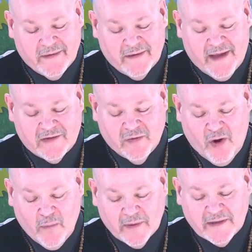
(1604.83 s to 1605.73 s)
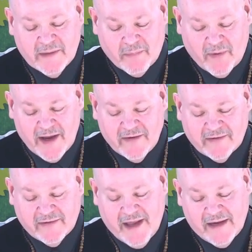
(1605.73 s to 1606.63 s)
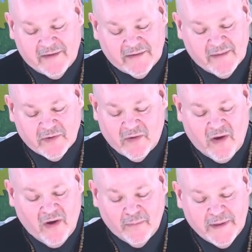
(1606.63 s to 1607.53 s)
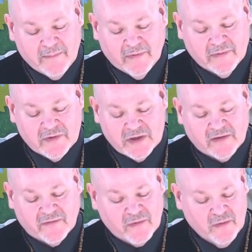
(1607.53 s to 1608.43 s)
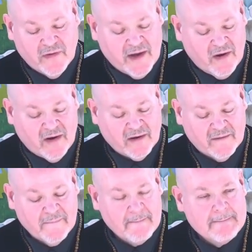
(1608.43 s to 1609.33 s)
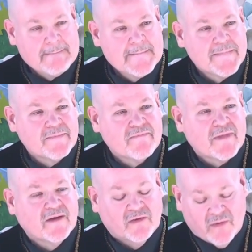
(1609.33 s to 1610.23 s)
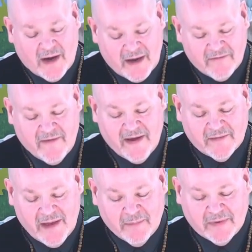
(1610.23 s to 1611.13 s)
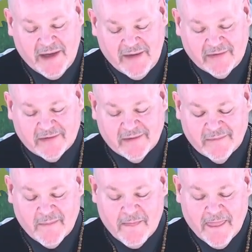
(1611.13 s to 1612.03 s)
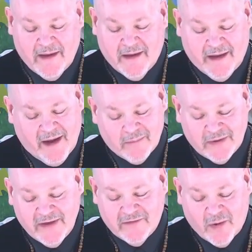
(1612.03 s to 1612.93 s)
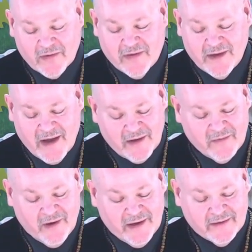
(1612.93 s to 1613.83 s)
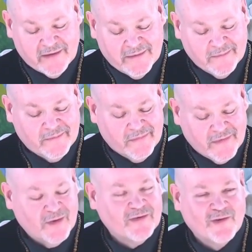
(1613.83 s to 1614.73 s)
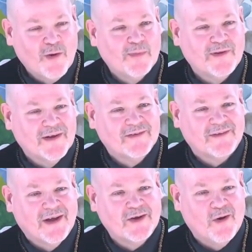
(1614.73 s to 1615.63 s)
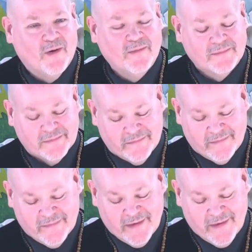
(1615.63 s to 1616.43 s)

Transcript: and to openly embrace and accept all people just for who they are. And so I have found that place, and I believe Dorothy got it right. There's no place like home.